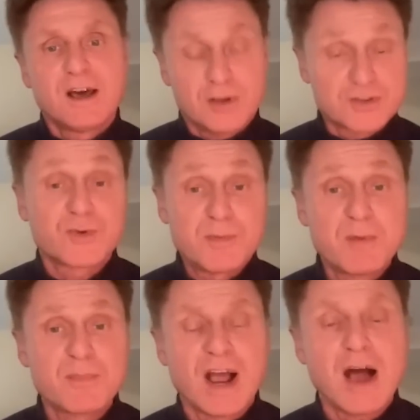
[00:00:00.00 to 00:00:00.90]
Because uh,
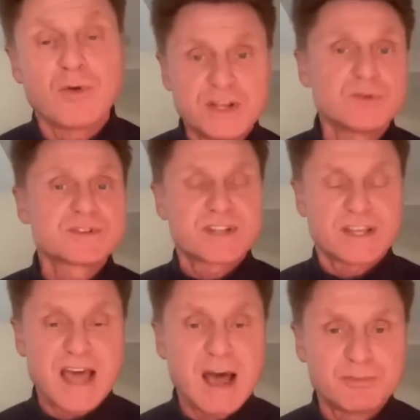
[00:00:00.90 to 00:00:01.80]
remember how he
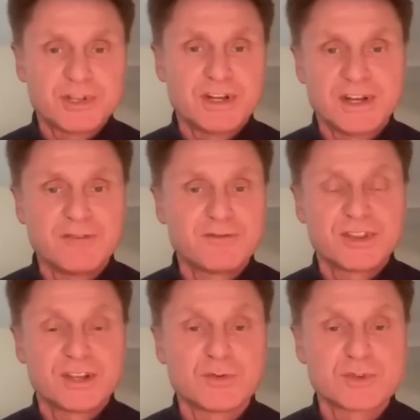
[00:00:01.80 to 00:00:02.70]
played when he was the
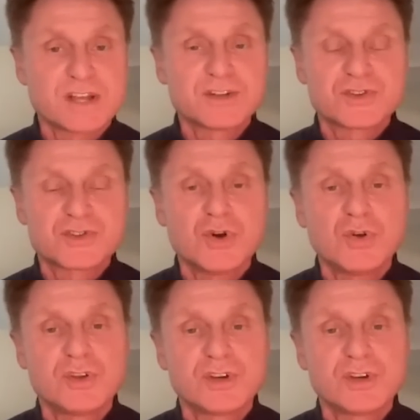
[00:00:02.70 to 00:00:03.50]
captain and everything was on his